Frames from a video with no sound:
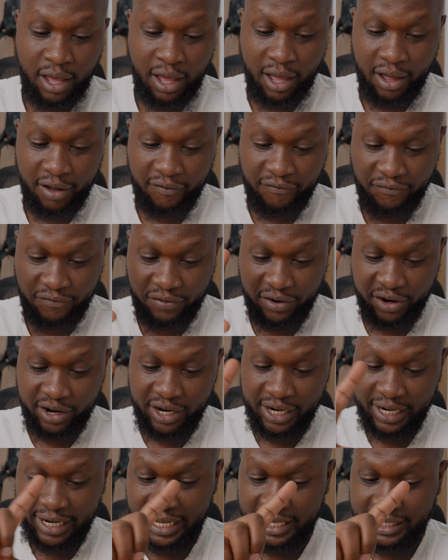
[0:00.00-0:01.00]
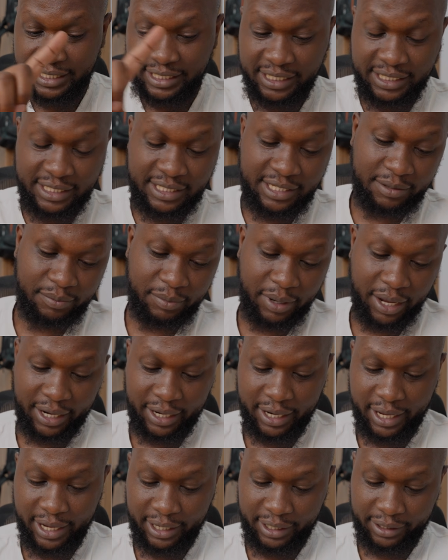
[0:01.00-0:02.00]
a very nice
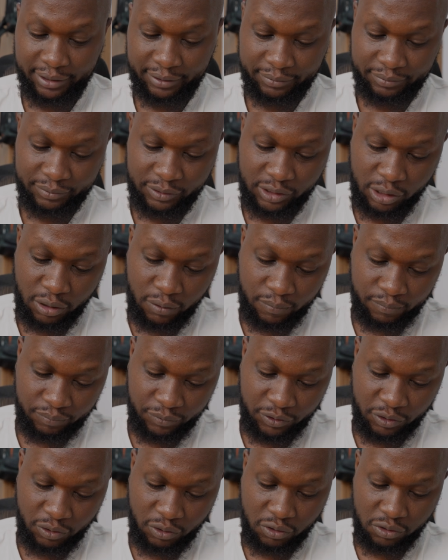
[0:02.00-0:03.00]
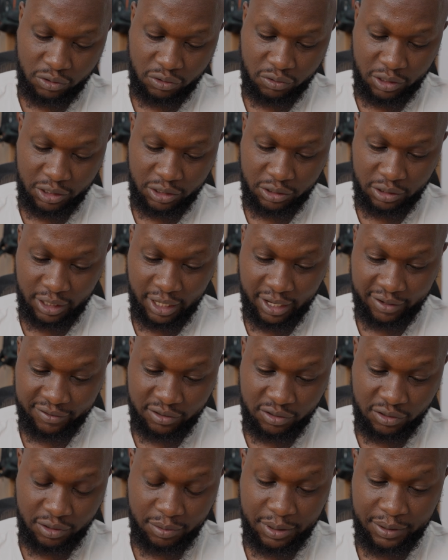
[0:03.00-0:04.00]
16:9. So you go straight to live
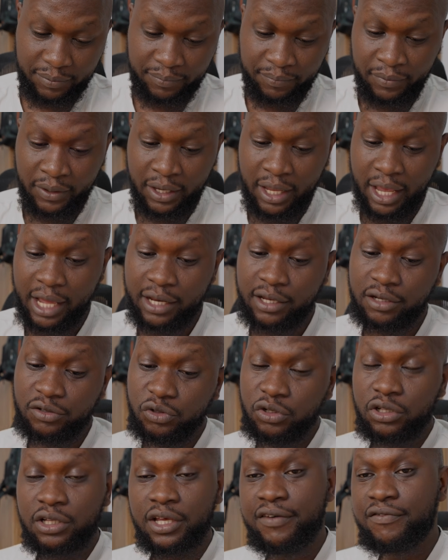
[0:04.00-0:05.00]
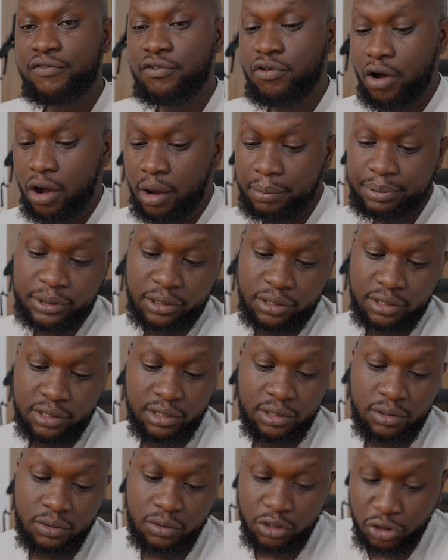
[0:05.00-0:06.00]
streaming, and it will give you
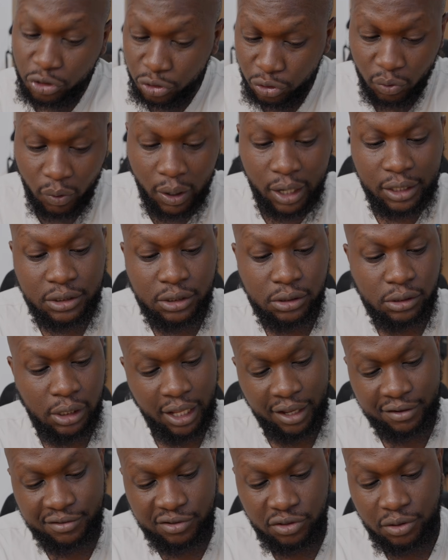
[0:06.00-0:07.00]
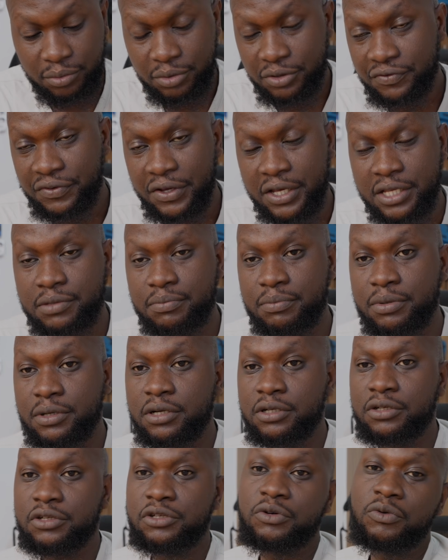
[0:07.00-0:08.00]
options. Do you want to live stream to
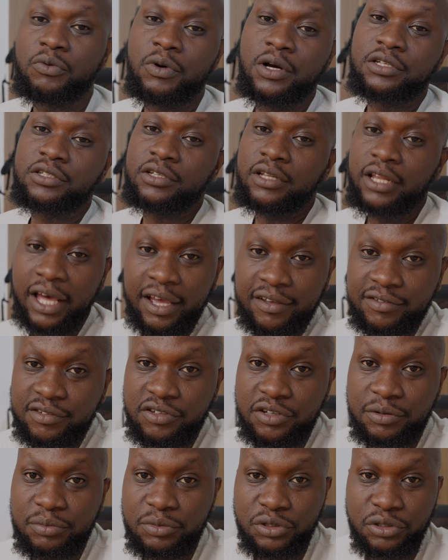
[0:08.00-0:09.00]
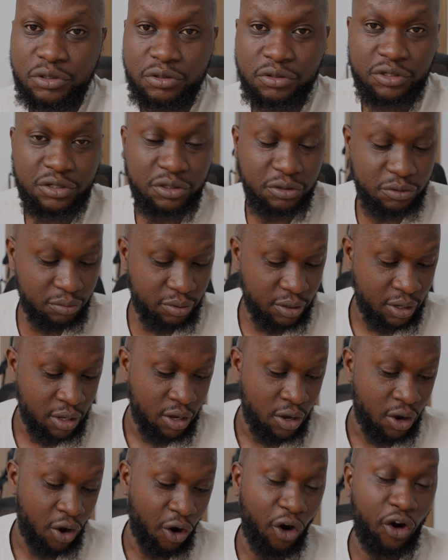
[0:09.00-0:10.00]
Facebook? Do you want to live stream to YouTube?
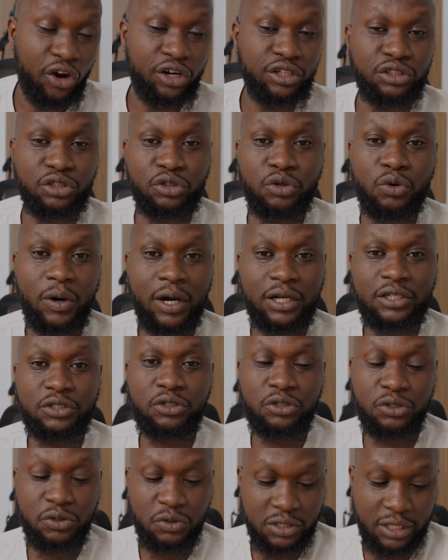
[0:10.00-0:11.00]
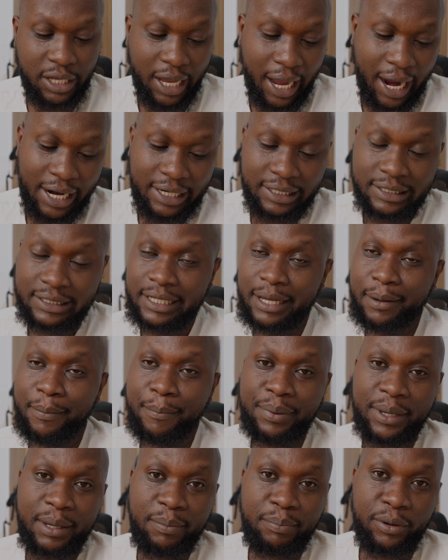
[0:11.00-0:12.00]
Or do you want to use the
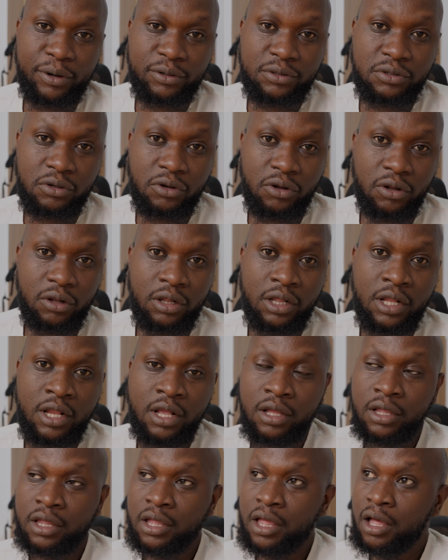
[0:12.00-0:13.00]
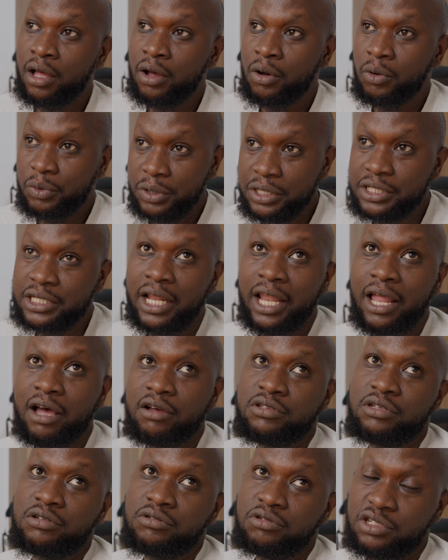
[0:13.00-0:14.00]
RTMP protocol, which
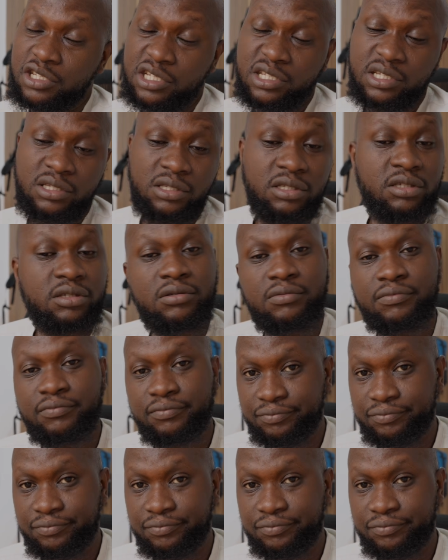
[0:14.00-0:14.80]
allows you to just